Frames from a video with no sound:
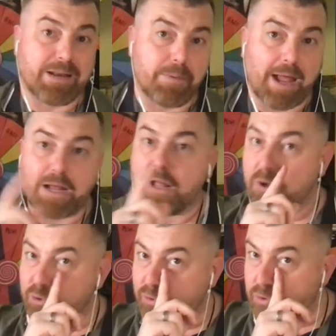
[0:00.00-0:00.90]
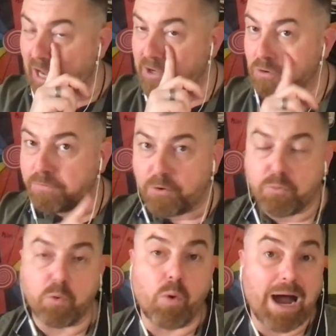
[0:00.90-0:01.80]
get back, and go
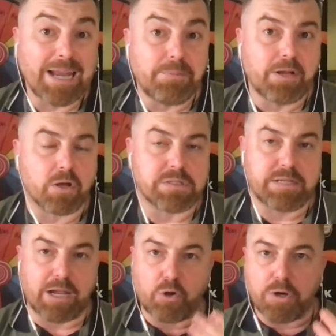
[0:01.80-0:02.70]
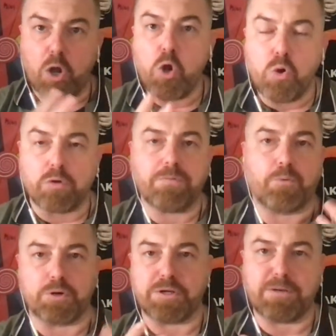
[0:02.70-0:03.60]
forward. Why? Because they're going to look
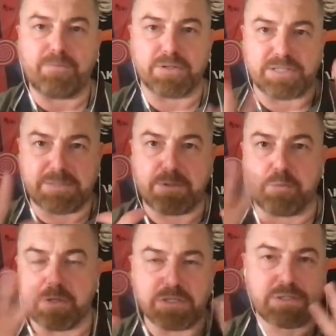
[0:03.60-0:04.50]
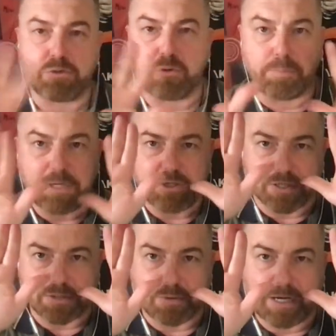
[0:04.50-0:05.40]
for the differences between these two
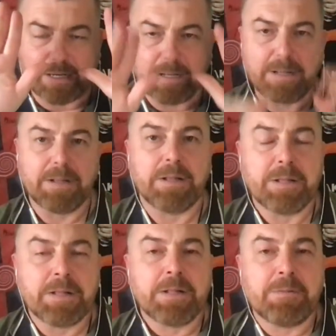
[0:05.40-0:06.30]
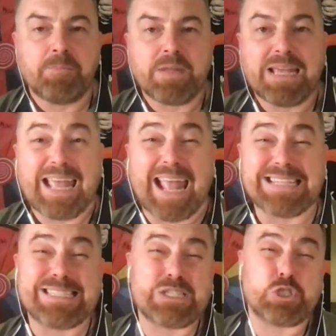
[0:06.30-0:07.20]
pictures, right?
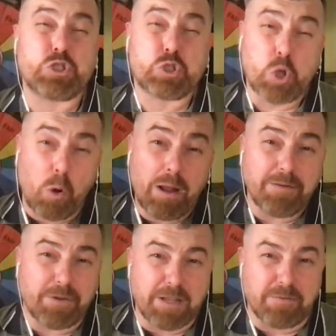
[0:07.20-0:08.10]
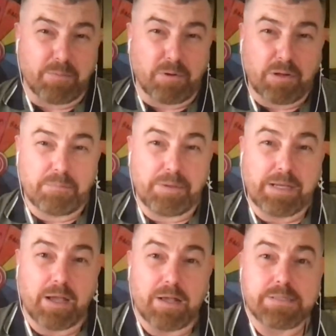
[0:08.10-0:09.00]
It's so unbelievable,
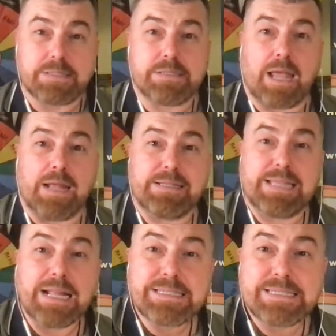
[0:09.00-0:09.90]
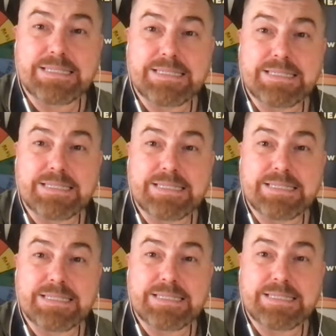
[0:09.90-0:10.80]
because at that
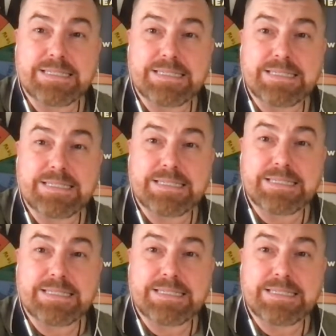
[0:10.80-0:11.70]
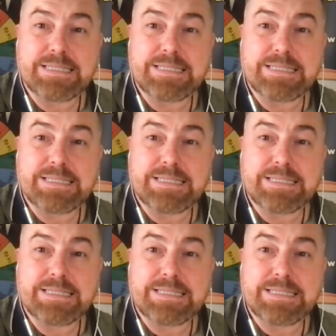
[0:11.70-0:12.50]
stage, you're going to have